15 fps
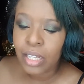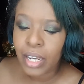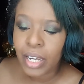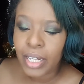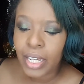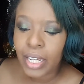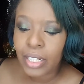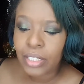
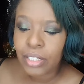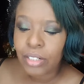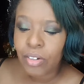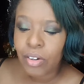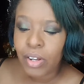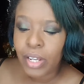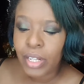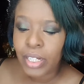Again,
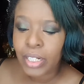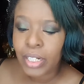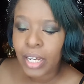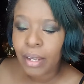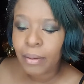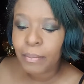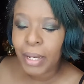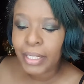and
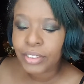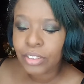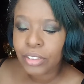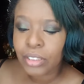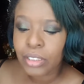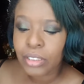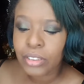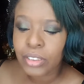I'm
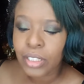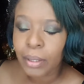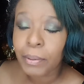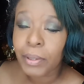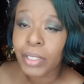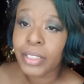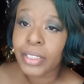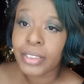actually going to start
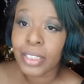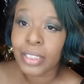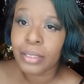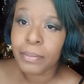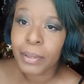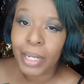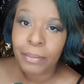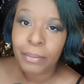putting this at the
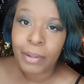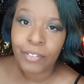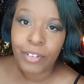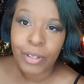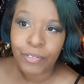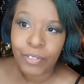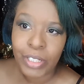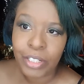bottom of
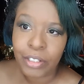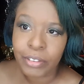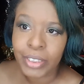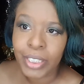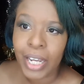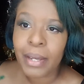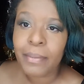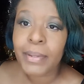my
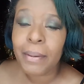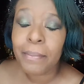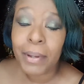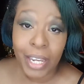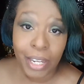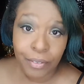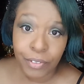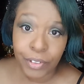videos. I'm not
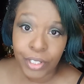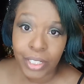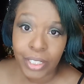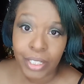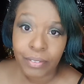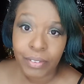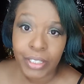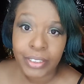paid for
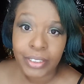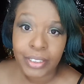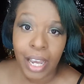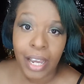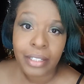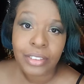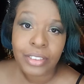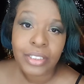any of this.
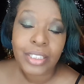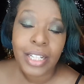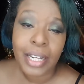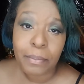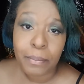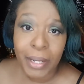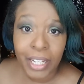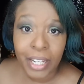I just
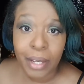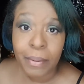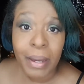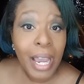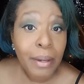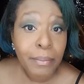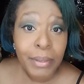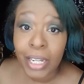like makeup.
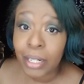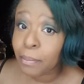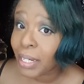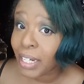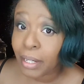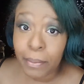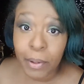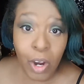I am not a
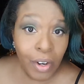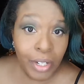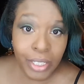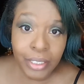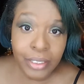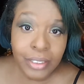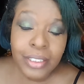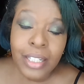makeup
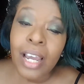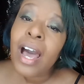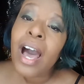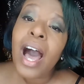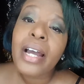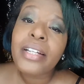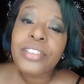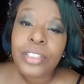artist.
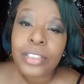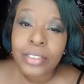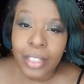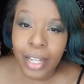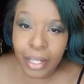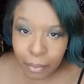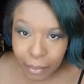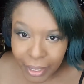I just
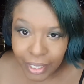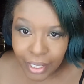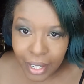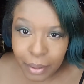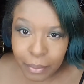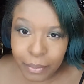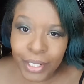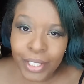like
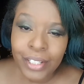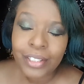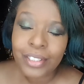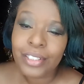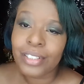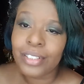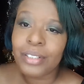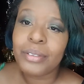makeup,
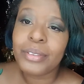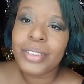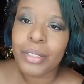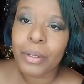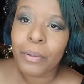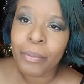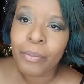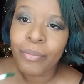
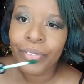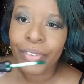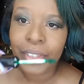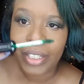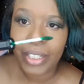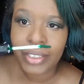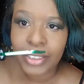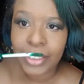so
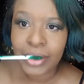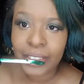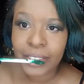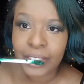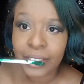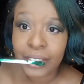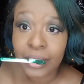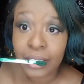this
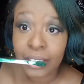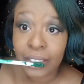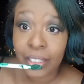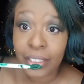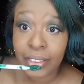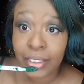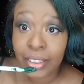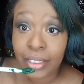is
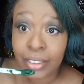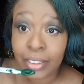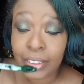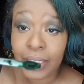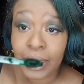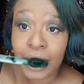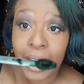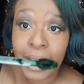
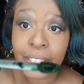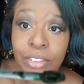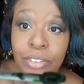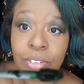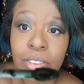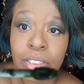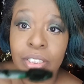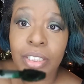the
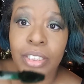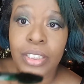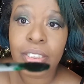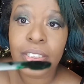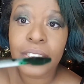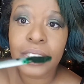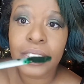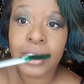actual, look at
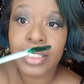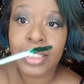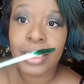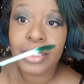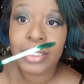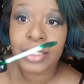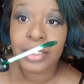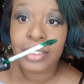this.
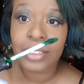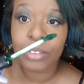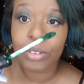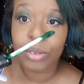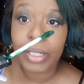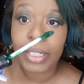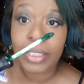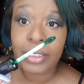This is
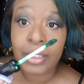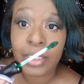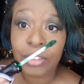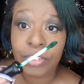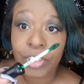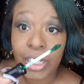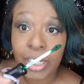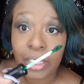crazy
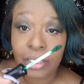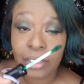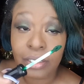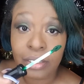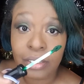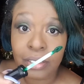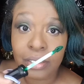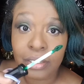green.
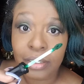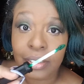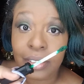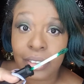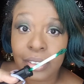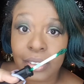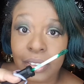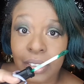This
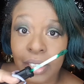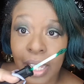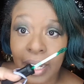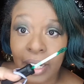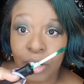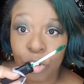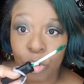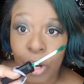is
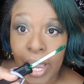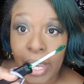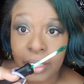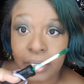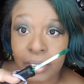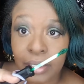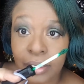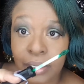like
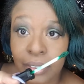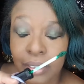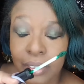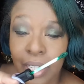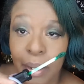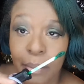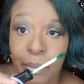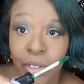grass
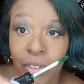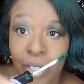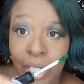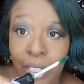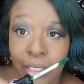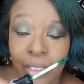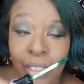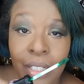type
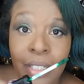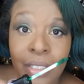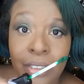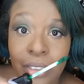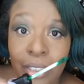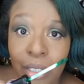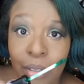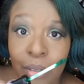green.
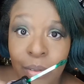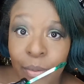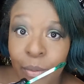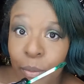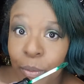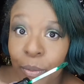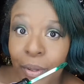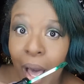So,
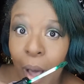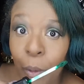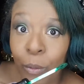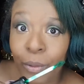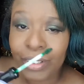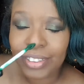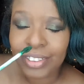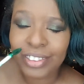
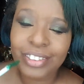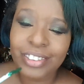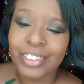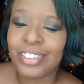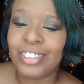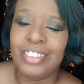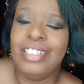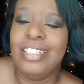whoa!
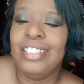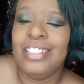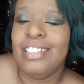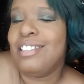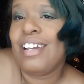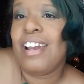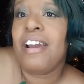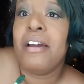
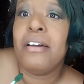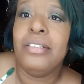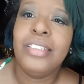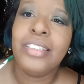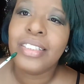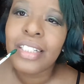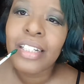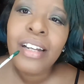
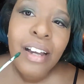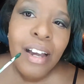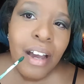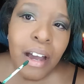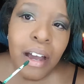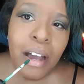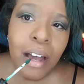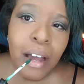Yes.
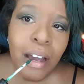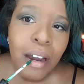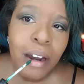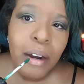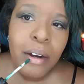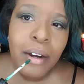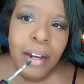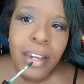
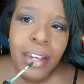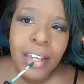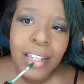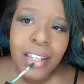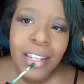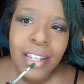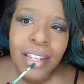All right.